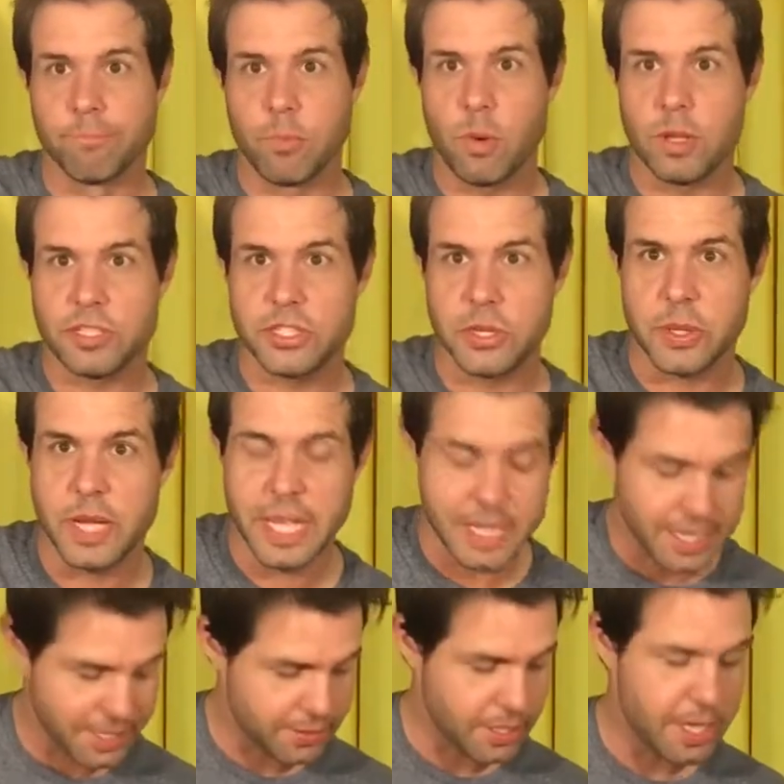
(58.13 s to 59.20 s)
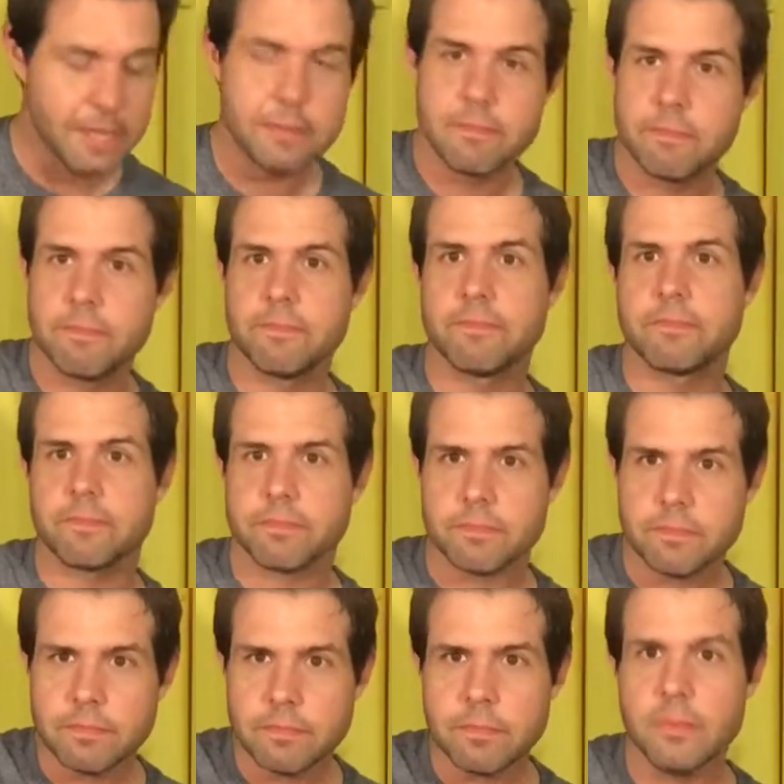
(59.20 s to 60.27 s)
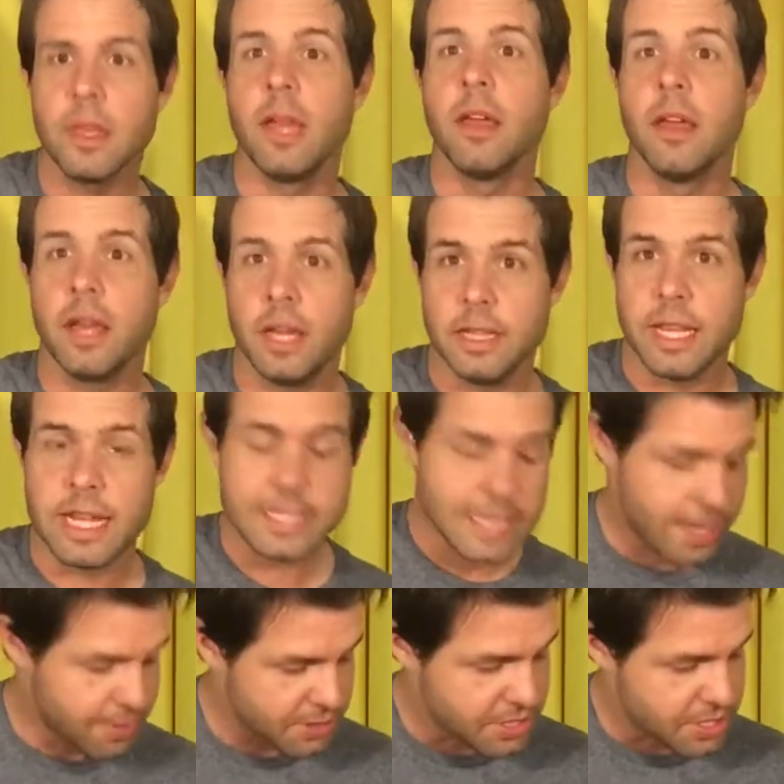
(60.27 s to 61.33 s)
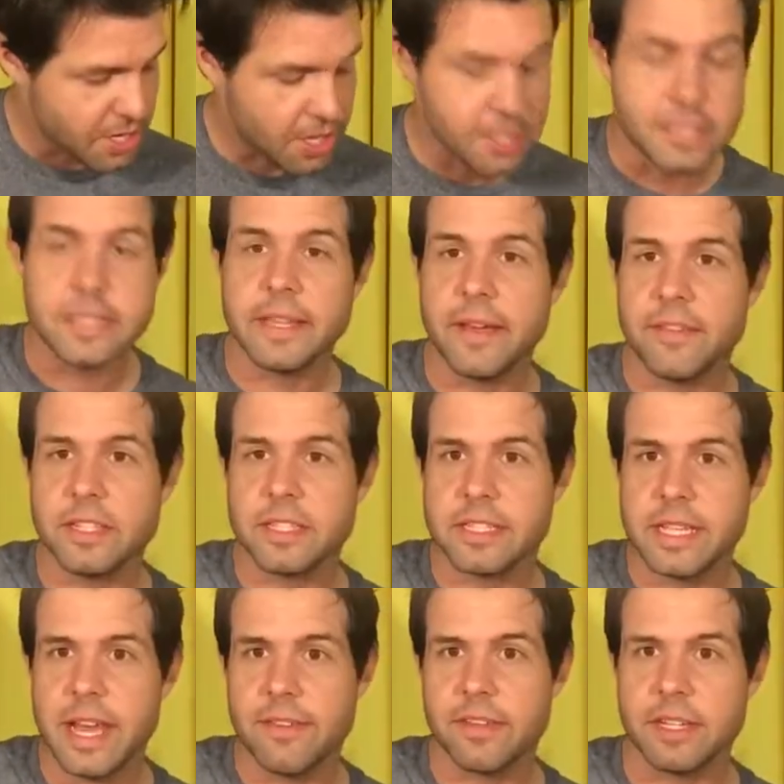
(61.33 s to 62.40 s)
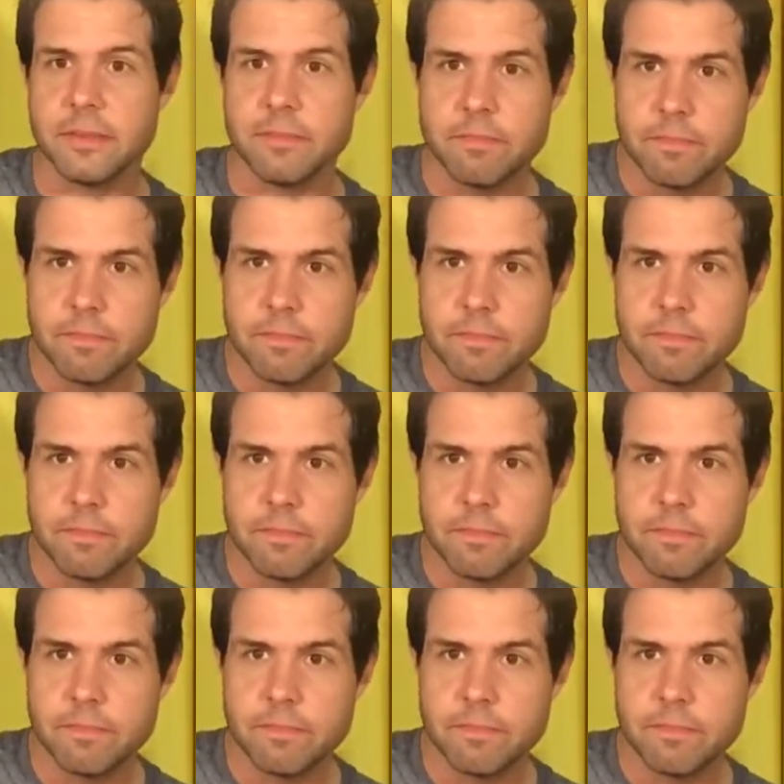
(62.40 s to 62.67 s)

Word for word: what you're hitting, right? And that's how it starts. seven, seven.